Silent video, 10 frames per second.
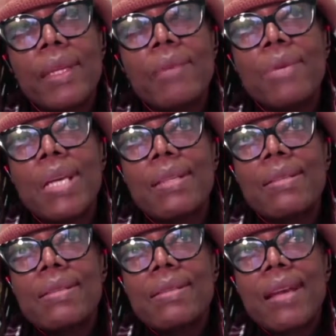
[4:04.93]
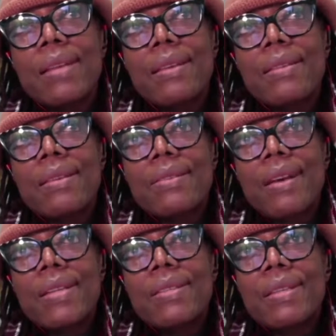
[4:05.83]
We understand that this
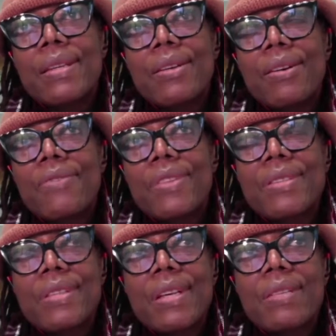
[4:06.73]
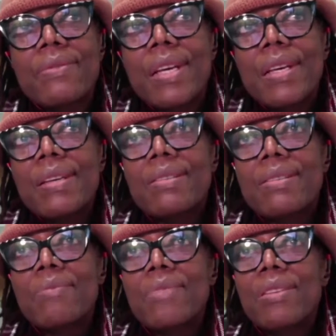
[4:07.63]
idea of the self is
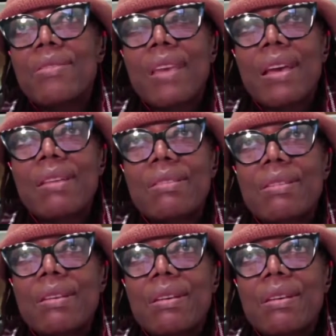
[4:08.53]
something that